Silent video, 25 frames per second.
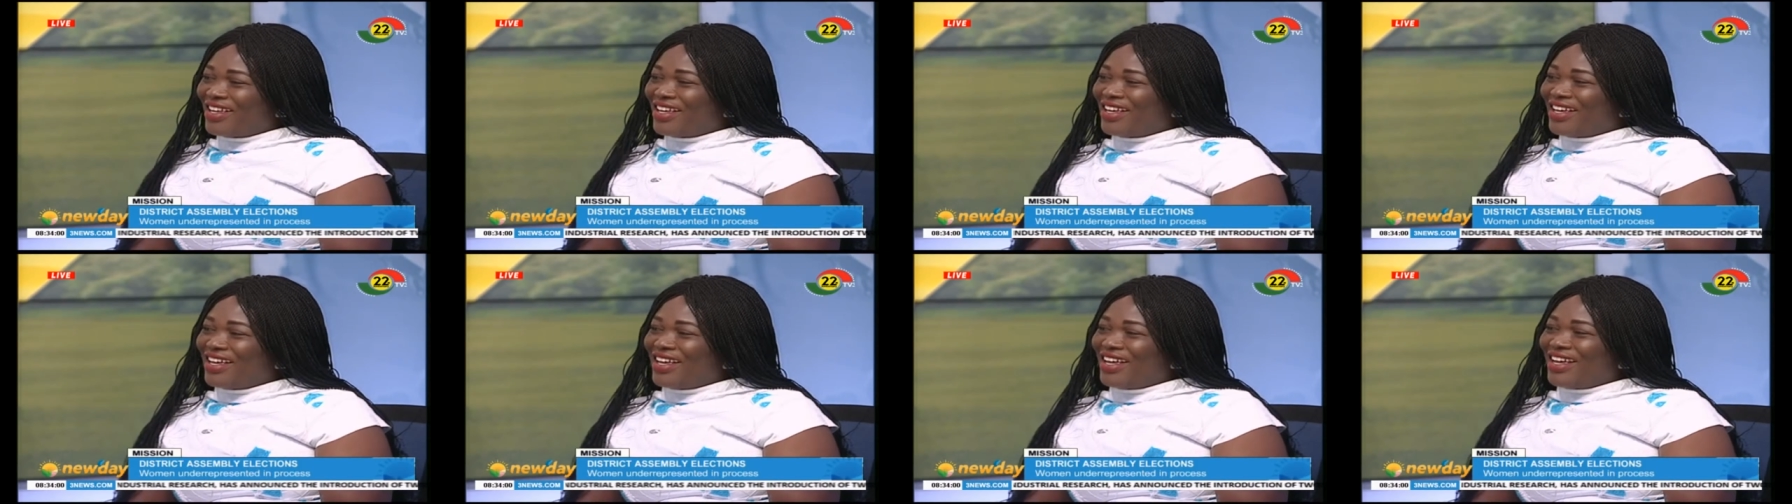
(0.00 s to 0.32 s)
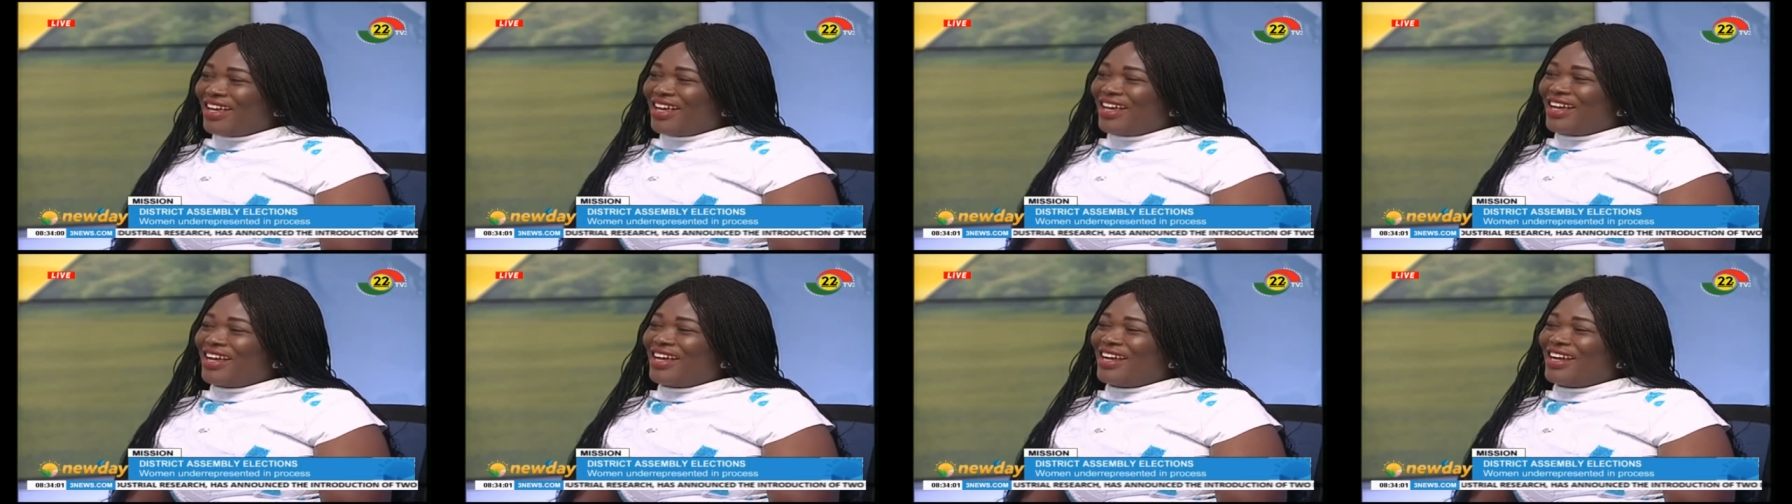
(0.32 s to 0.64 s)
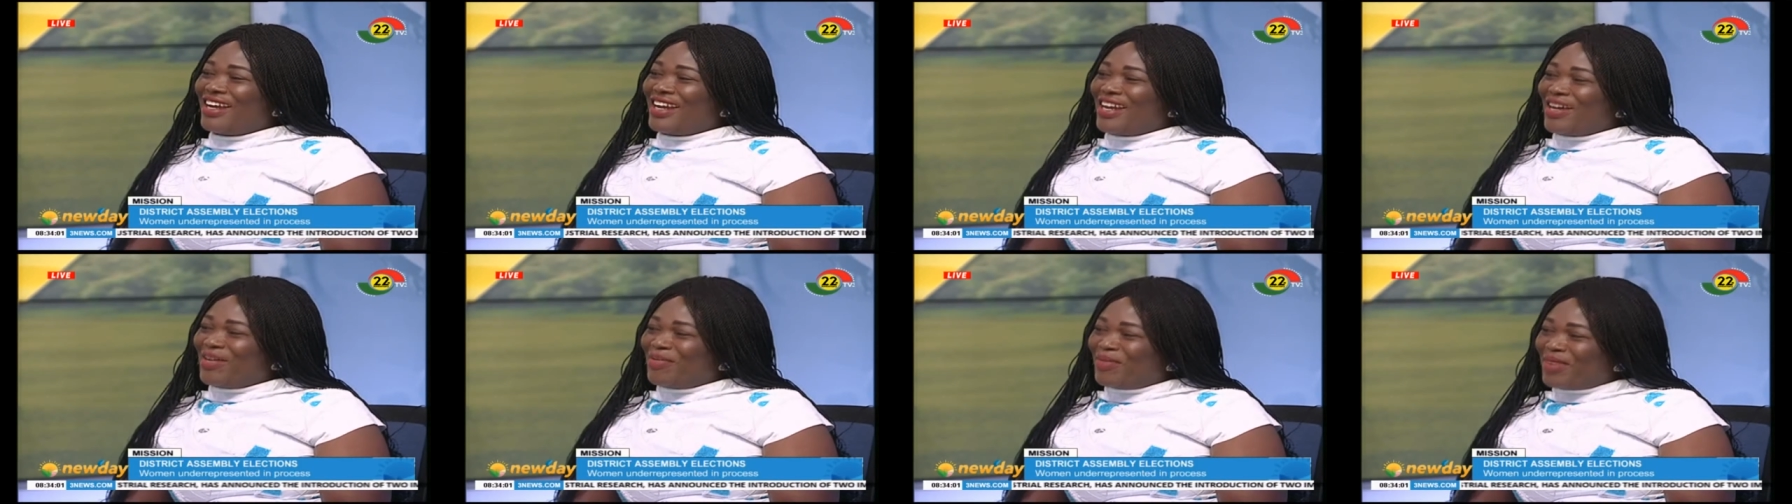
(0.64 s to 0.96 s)
vote for
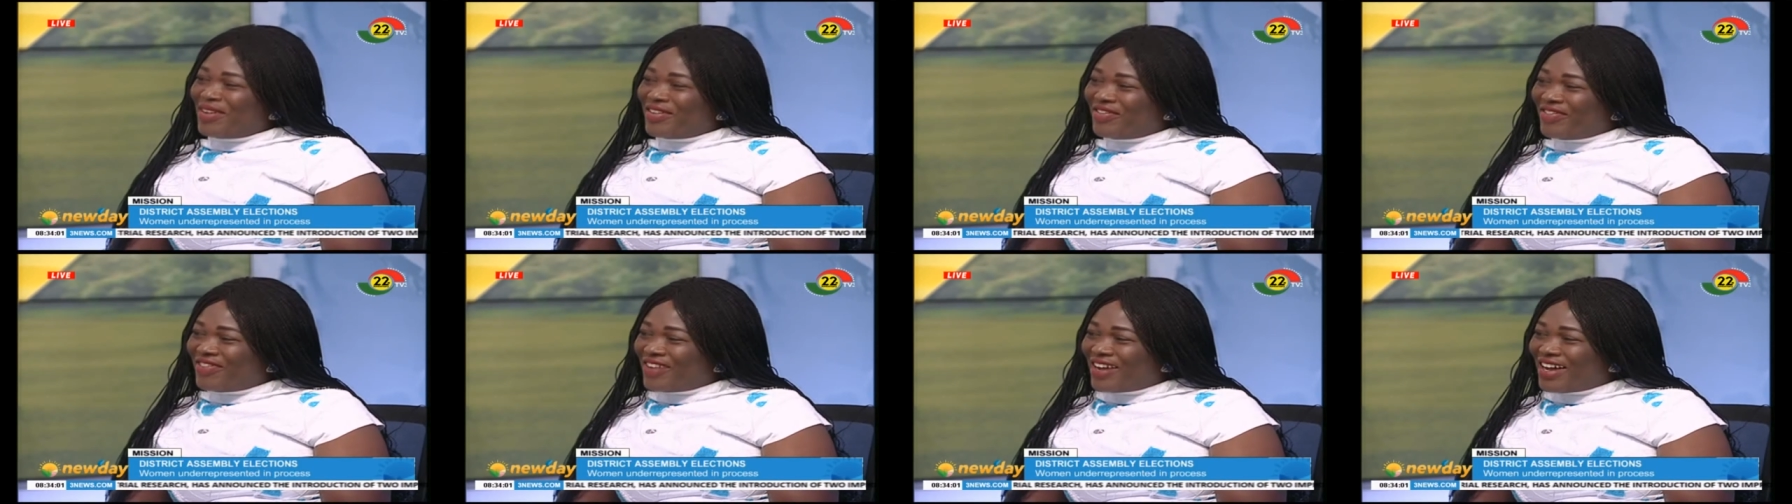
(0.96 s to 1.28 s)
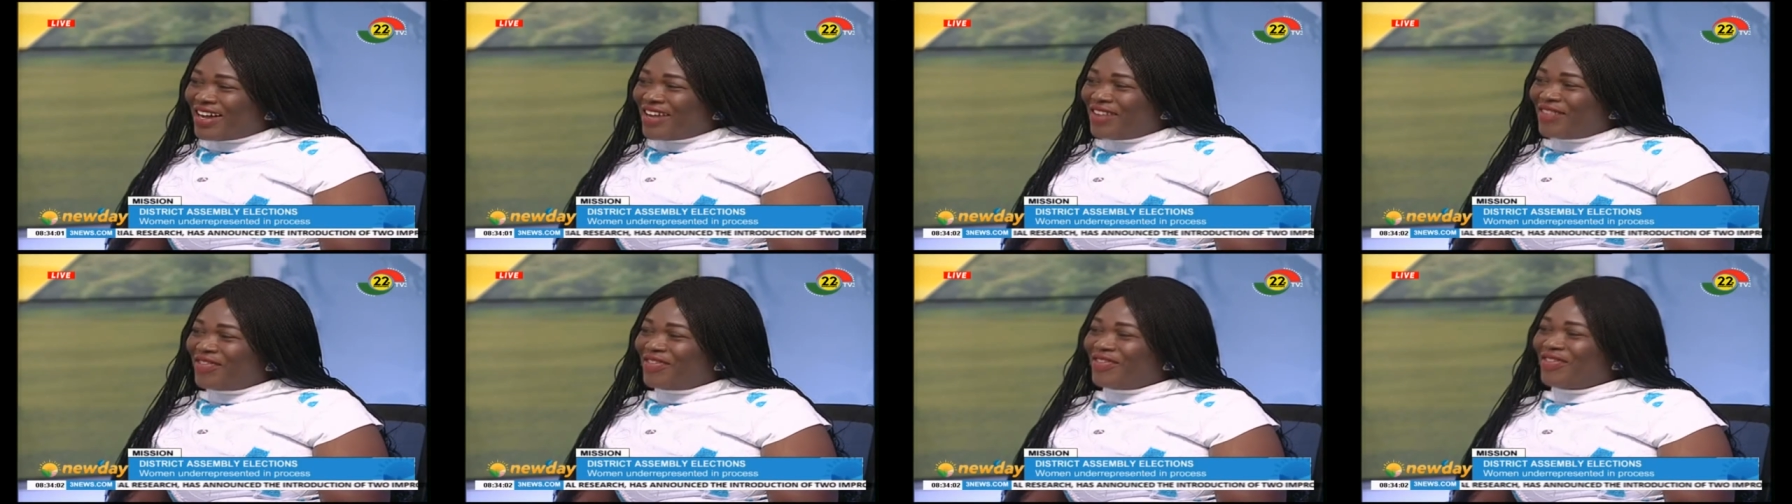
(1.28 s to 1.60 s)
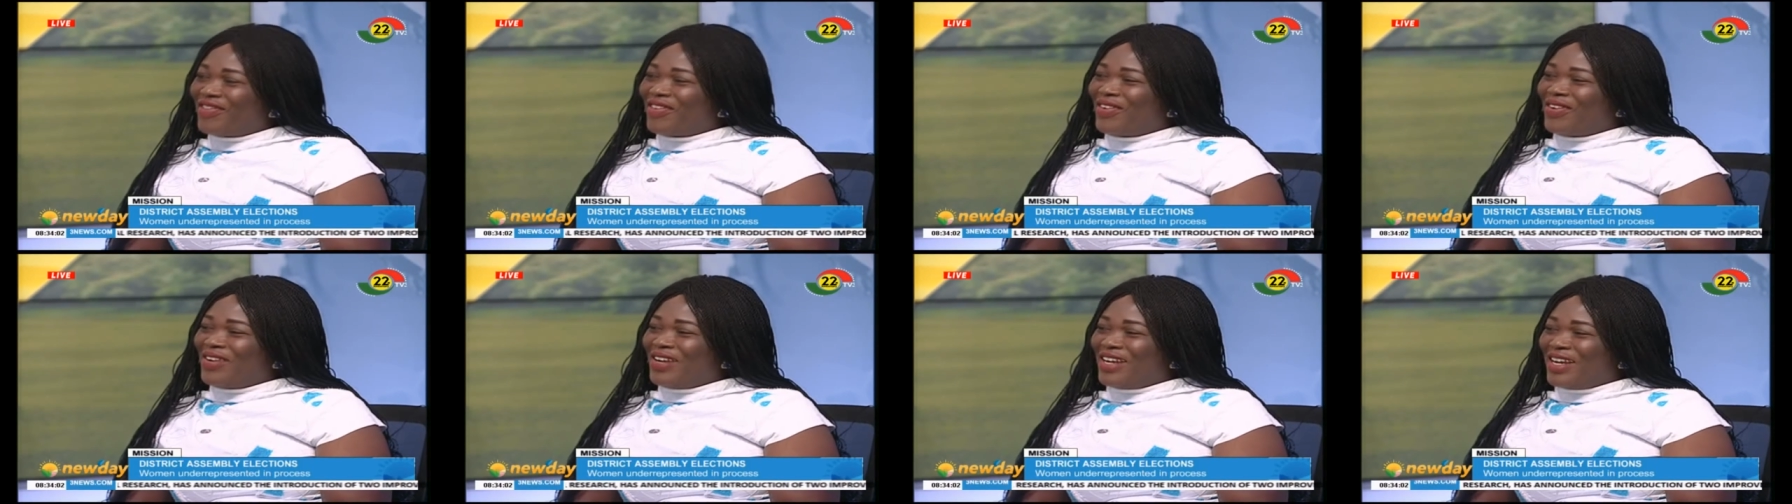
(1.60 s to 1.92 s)
you. Number five
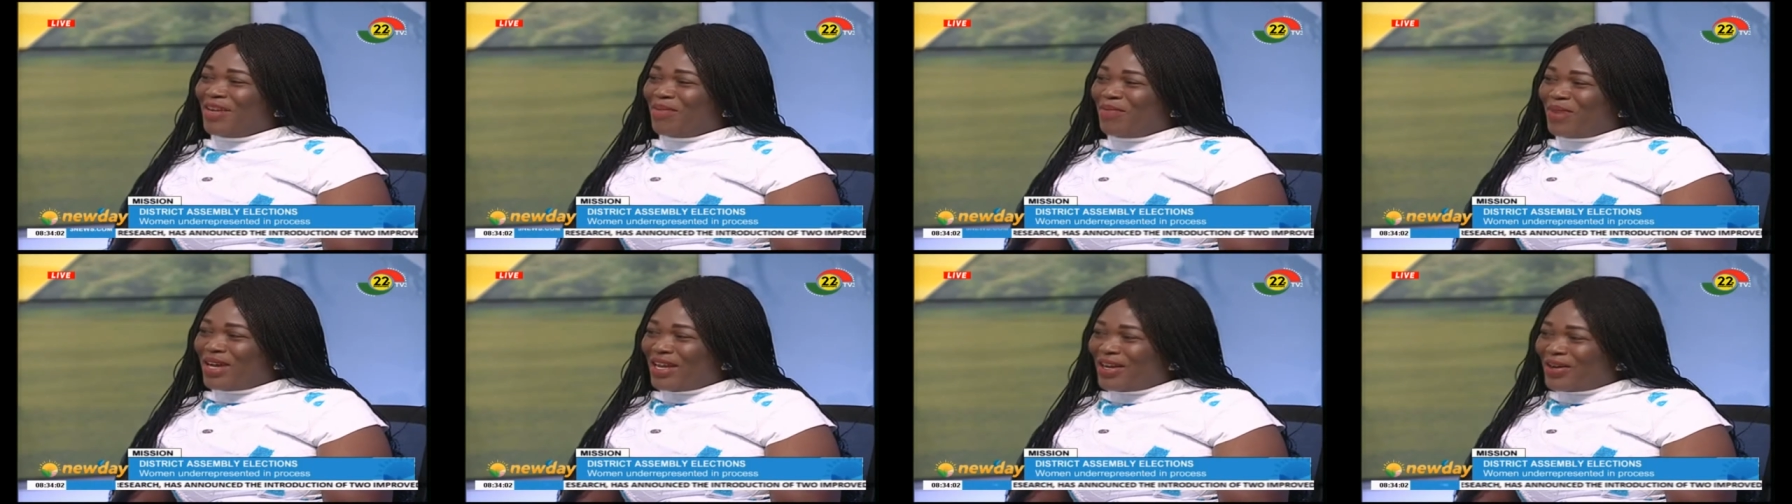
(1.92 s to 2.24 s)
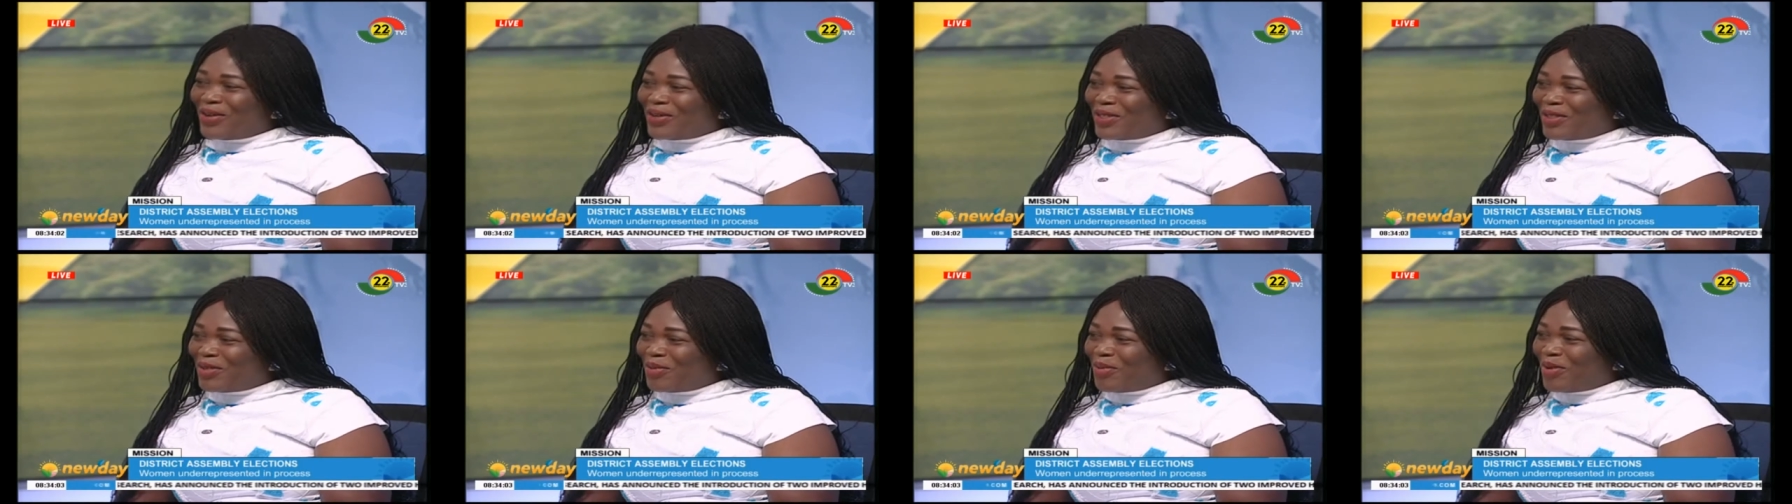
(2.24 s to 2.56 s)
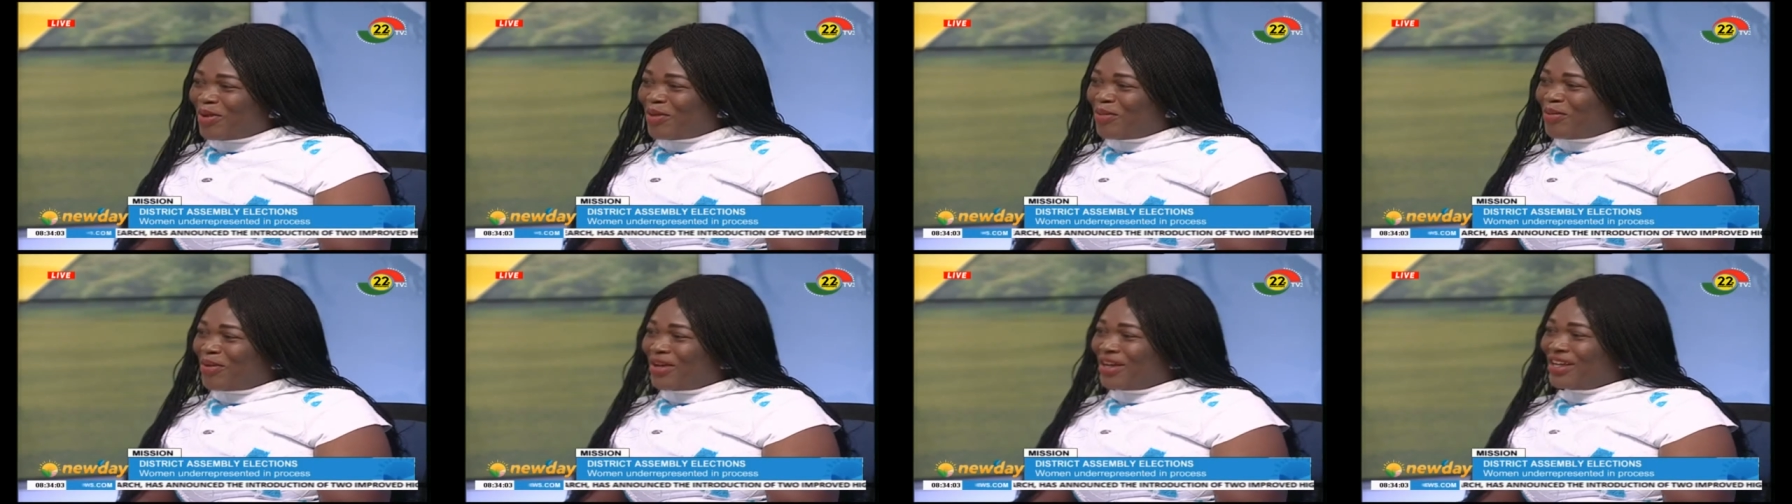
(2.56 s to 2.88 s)
uh -huh. on the ballot
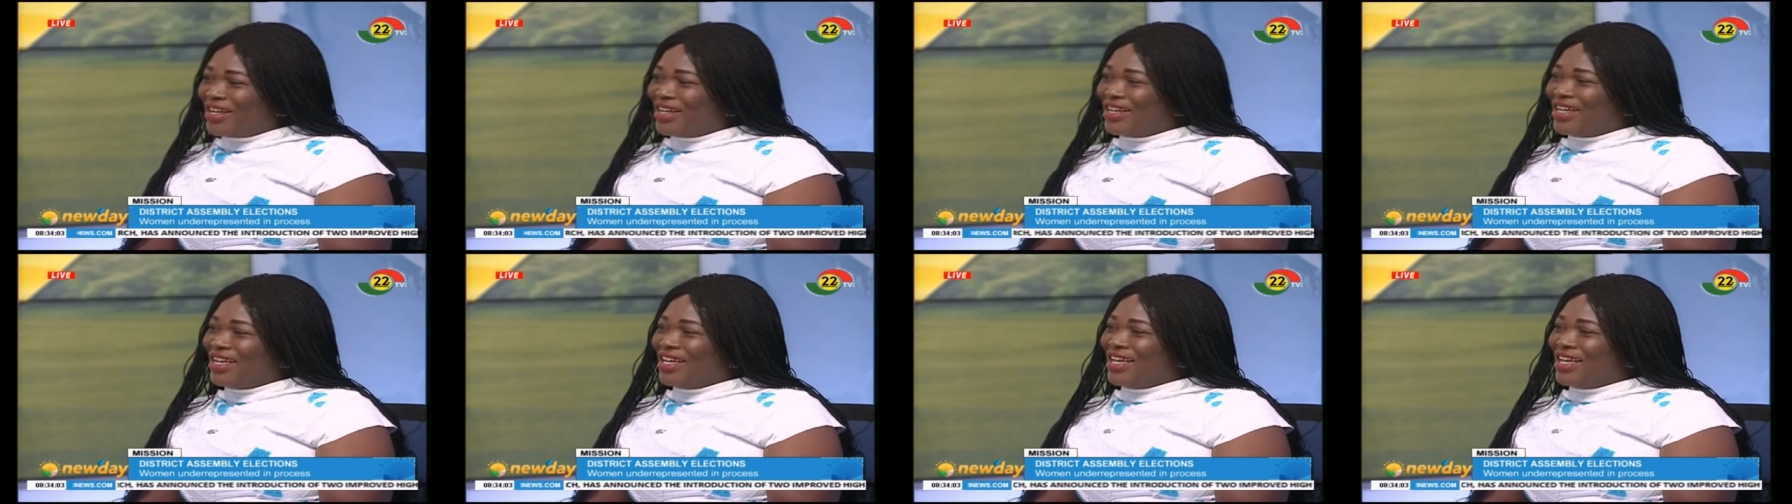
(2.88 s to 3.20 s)
paper.